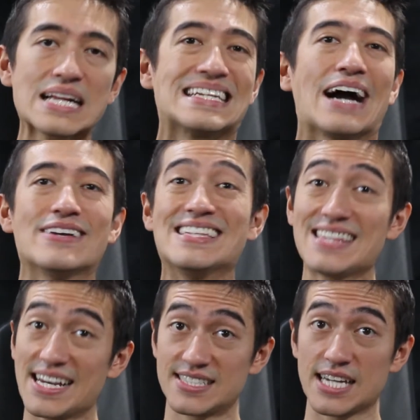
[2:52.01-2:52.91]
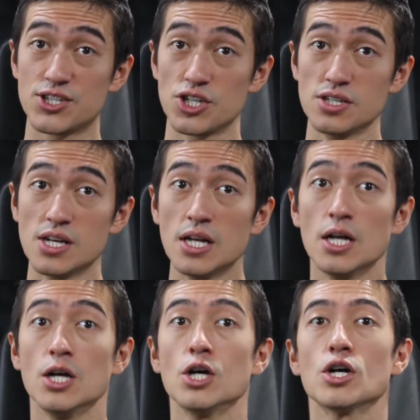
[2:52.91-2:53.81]
Now, in that session
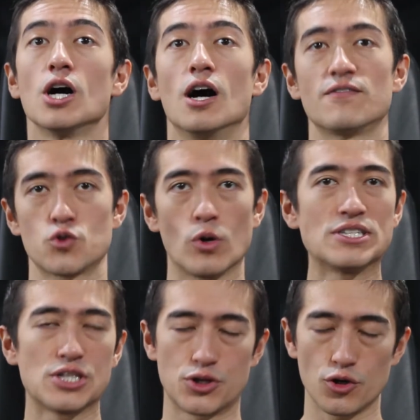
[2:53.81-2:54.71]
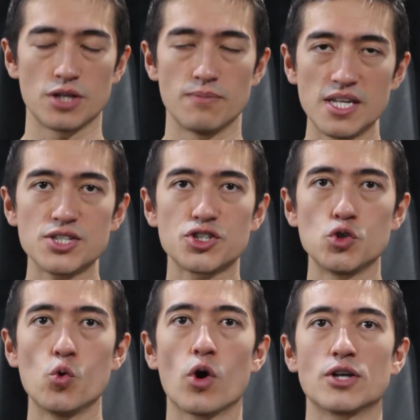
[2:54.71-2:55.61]
of 20 to 30 minutes,
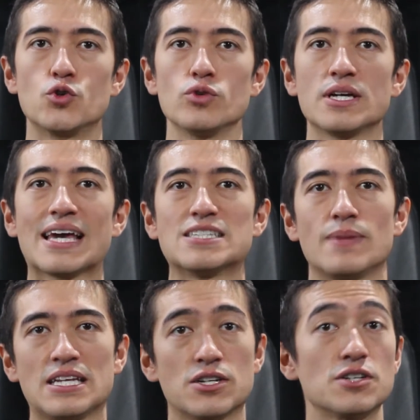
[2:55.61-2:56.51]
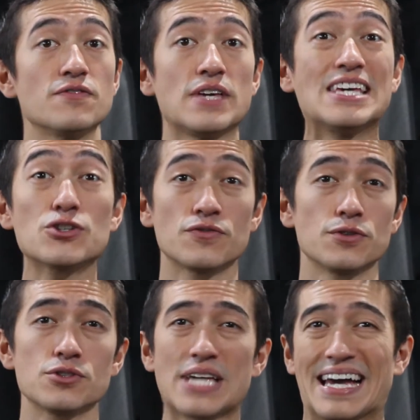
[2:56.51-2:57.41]
you are doing as many
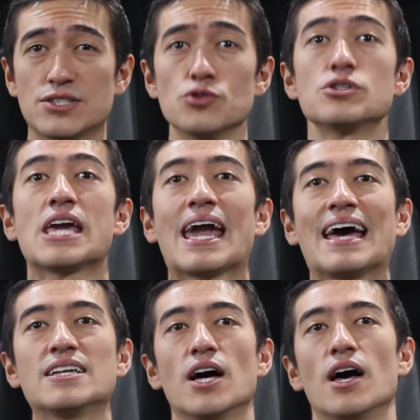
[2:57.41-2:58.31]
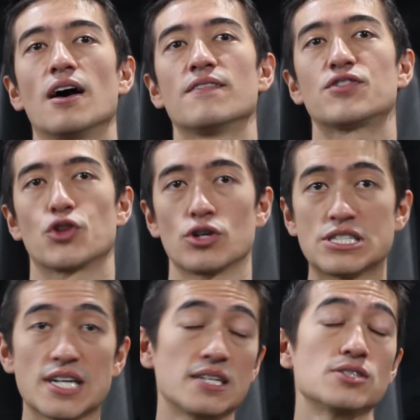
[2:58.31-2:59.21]
intervals as you can of 30
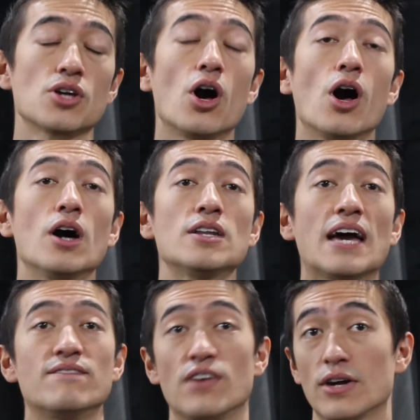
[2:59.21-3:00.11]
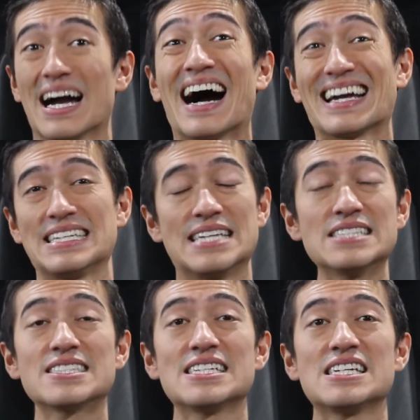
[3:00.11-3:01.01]
seconds on at very high
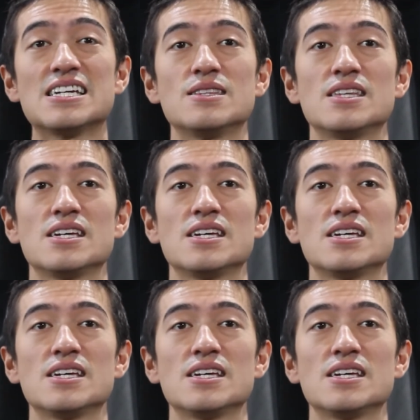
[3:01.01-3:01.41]
intensity, and